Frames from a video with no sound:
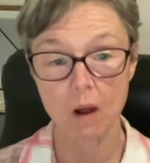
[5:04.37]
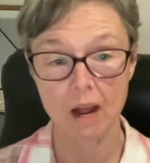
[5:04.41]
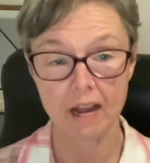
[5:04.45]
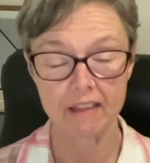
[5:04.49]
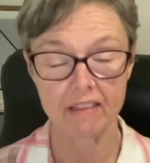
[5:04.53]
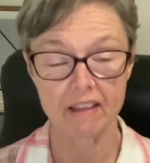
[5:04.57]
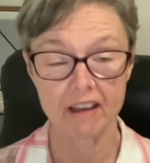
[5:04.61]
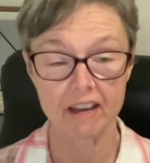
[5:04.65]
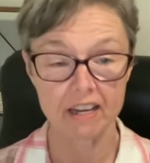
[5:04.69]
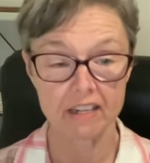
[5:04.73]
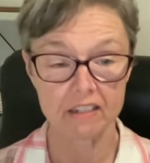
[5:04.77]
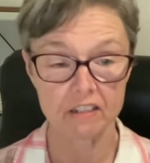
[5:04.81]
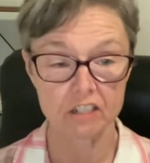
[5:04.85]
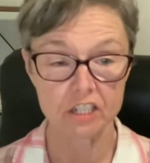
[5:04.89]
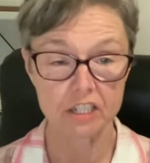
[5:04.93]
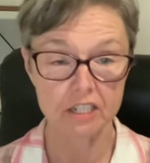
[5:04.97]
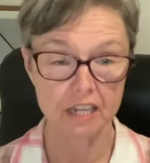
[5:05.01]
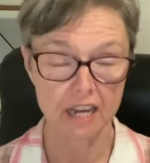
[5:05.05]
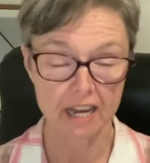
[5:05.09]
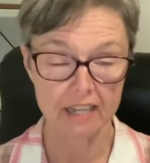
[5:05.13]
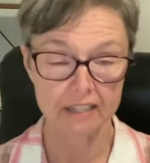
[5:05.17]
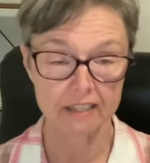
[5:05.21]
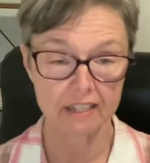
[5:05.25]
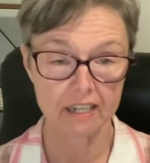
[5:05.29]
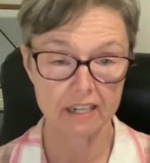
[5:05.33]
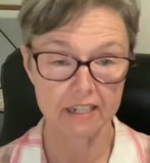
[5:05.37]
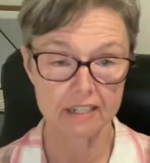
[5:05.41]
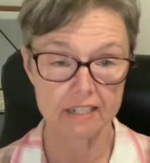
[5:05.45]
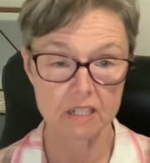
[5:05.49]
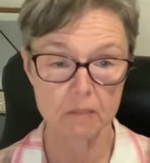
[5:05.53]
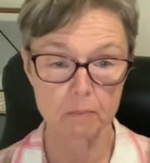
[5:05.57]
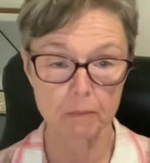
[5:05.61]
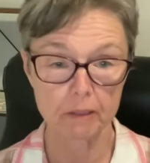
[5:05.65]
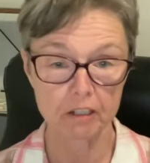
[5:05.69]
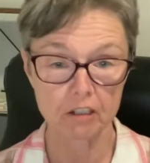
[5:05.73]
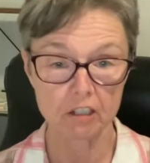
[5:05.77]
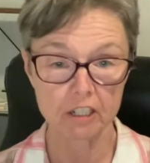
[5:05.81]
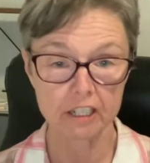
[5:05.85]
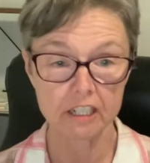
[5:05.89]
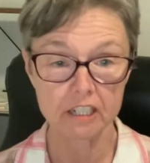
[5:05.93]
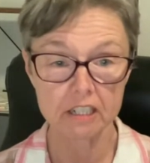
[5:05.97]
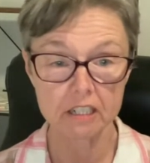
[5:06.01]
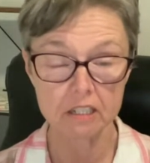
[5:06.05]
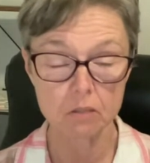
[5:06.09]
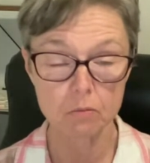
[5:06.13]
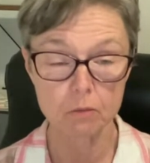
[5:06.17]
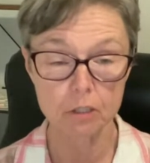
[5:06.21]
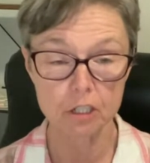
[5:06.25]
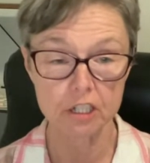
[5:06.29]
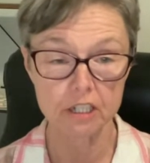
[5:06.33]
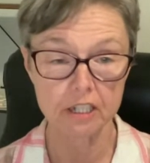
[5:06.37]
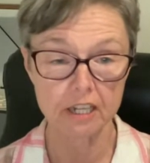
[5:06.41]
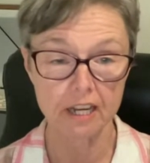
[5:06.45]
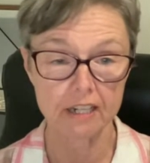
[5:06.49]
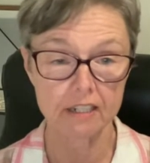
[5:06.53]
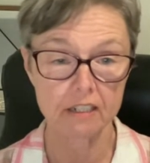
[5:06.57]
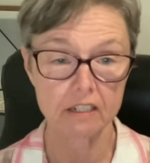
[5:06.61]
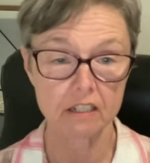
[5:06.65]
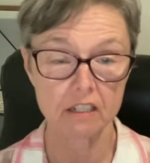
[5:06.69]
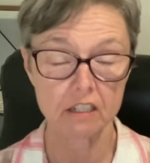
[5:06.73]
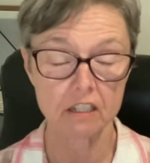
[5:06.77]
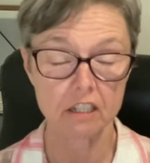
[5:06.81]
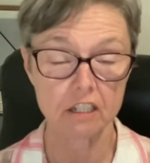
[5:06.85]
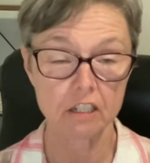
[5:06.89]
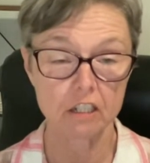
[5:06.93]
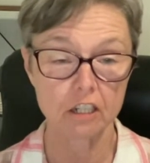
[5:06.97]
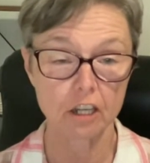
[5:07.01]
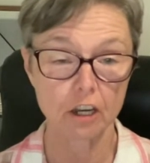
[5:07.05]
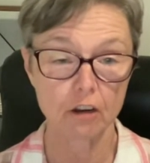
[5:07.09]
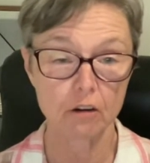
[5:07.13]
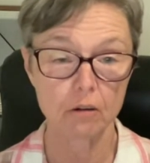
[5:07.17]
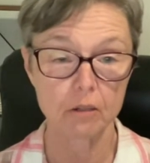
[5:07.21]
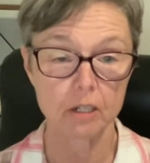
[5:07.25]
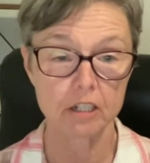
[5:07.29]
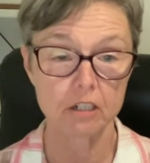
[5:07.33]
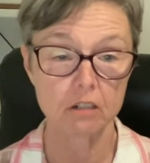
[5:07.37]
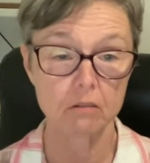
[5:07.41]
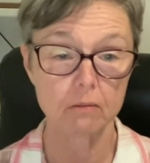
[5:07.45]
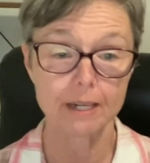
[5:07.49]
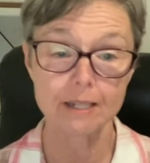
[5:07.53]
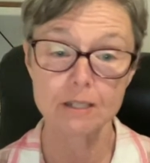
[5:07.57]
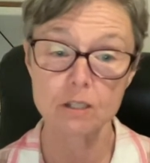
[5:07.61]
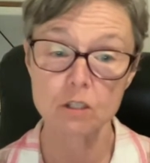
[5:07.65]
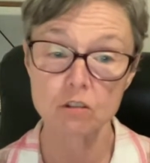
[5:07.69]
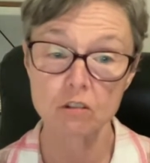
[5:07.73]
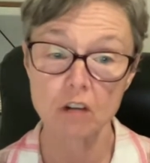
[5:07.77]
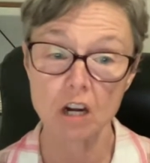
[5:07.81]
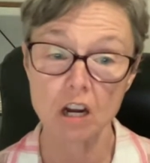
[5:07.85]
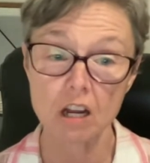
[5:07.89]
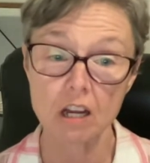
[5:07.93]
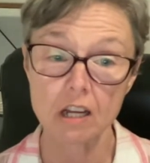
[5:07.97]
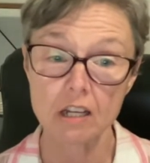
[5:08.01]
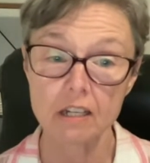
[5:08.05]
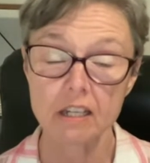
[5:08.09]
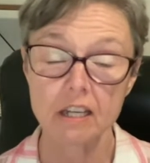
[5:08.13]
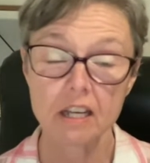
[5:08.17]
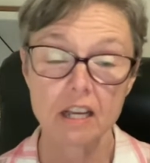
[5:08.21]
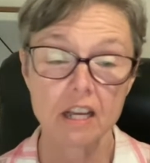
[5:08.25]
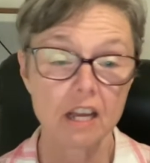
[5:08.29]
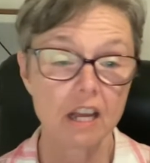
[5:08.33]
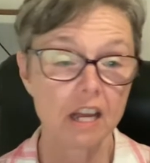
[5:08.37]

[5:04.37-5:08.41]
why that she had that experience when she had the goat in a restaurant.